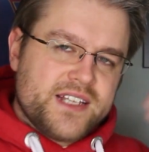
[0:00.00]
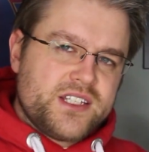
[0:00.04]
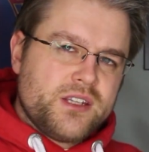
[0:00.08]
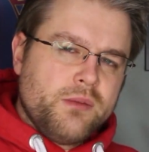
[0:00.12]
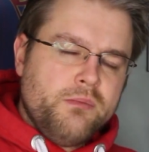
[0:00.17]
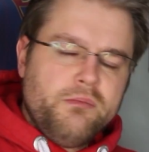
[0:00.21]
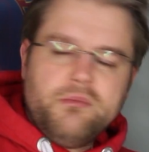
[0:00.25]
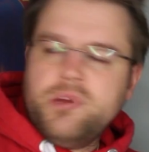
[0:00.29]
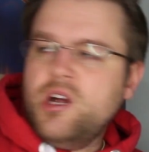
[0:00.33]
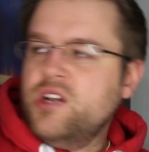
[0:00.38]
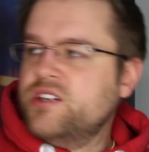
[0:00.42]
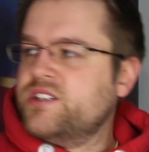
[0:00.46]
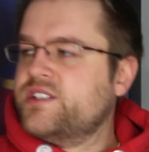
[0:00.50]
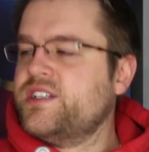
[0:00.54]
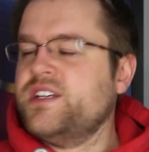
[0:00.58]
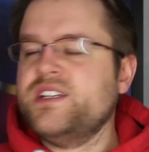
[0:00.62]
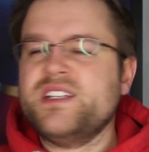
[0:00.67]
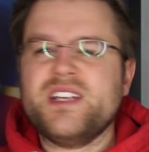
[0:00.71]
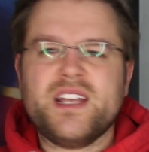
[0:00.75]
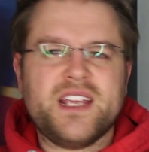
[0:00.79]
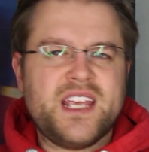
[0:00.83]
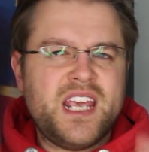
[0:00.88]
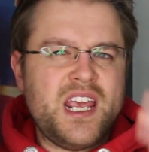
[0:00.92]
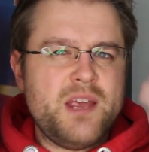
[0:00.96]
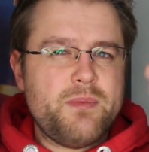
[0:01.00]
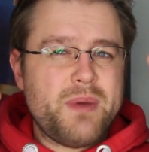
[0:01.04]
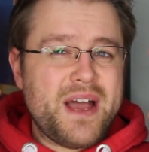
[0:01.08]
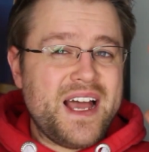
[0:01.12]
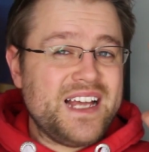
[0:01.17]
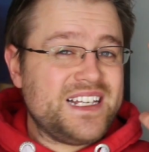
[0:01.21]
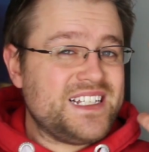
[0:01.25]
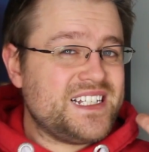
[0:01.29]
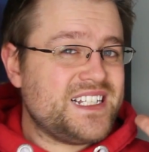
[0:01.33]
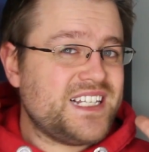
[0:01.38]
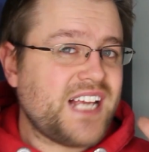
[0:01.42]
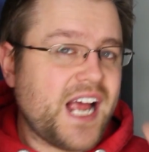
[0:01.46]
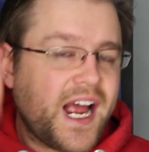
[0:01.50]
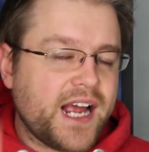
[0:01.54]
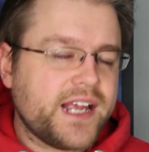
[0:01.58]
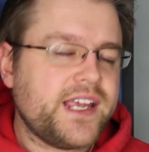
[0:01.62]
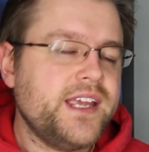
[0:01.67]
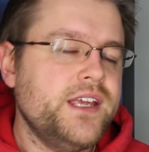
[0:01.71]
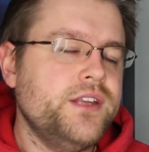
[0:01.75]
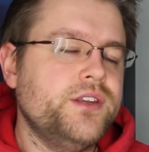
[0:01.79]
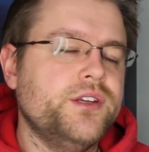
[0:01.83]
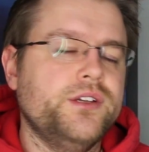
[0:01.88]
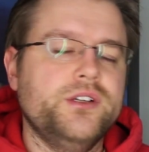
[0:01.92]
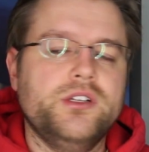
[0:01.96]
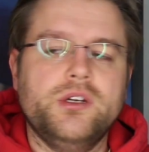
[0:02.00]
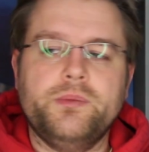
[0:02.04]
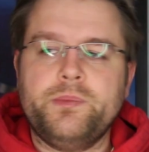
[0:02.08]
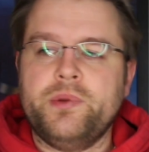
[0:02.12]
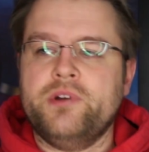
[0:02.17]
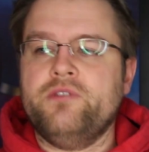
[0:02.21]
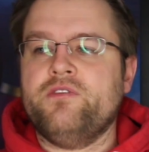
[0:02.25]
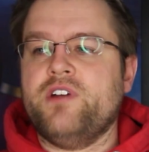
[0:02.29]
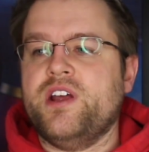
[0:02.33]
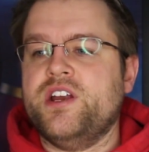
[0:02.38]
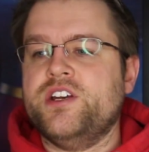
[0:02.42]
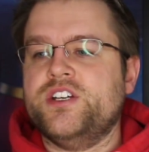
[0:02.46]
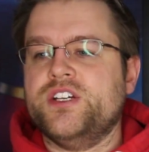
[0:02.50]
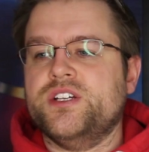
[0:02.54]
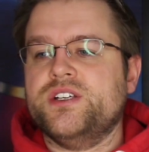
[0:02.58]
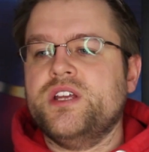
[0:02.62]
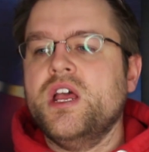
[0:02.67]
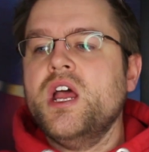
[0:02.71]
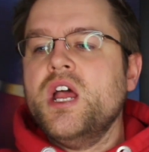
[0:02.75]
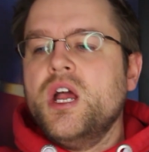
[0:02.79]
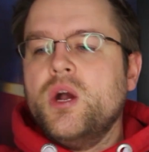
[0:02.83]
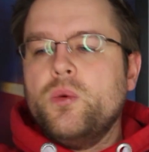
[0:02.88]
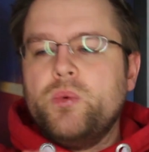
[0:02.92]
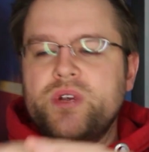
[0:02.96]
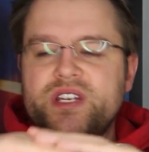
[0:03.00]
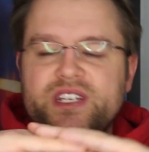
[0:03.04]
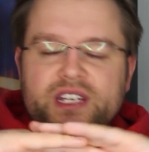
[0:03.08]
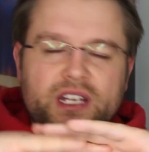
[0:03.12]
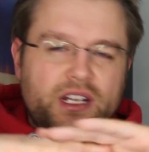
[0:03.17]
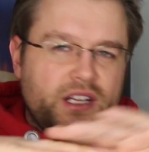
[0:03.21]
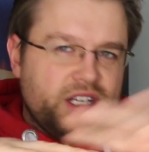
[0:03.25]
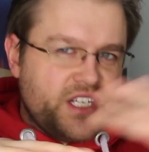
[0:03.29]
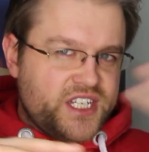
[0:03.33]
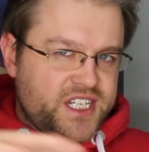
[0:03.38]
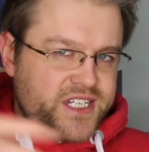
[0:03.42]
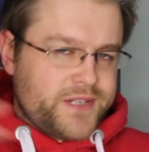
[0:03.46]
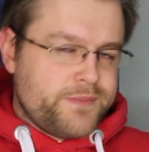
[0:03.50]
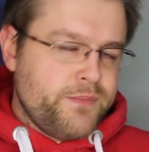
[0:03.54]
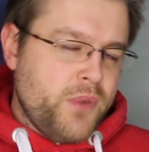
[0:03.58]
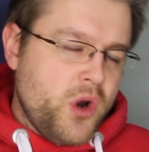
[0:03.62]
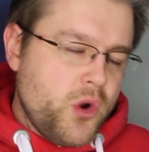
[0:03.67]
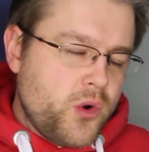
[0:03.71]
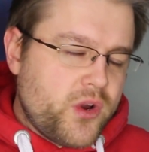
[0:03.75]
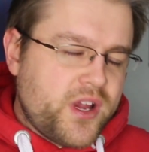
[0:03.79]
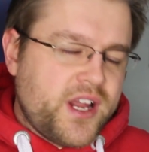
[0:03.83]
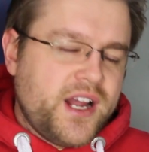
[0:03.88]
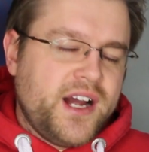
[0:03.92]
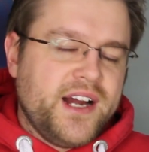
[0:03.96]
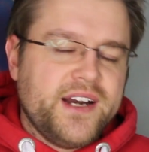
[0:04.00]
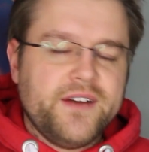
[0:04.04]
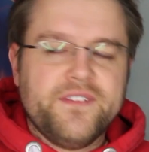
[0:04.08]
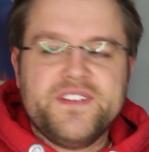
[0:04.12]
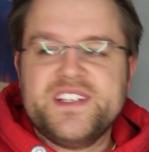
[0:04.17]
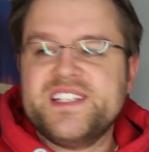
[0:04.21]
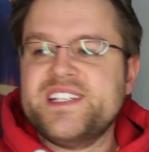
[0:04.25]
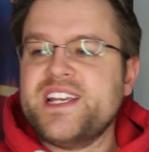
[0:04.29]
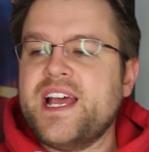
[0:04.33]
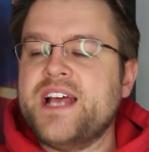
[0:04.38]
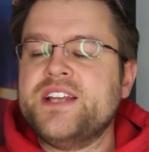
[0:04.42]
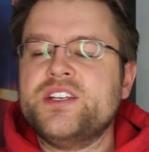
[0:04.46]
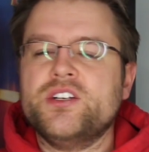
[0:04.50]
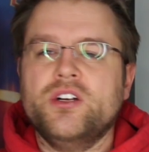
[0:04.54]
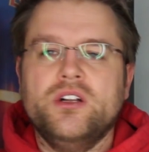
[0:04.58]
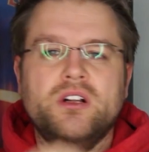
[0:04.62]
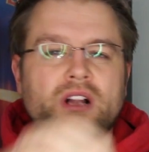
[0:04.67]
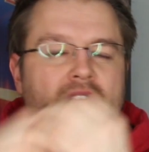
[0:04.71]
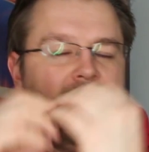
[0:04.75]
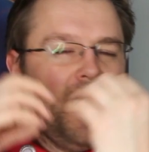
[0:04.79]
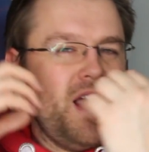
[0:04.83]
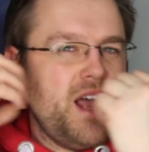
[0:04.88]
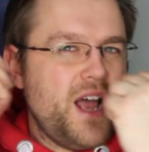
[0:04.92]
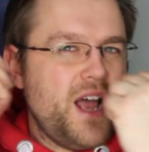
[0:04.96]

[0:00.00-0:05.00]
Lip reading: As the monsters keep attacking the Lupinrangers, we see the smoke kind of settle,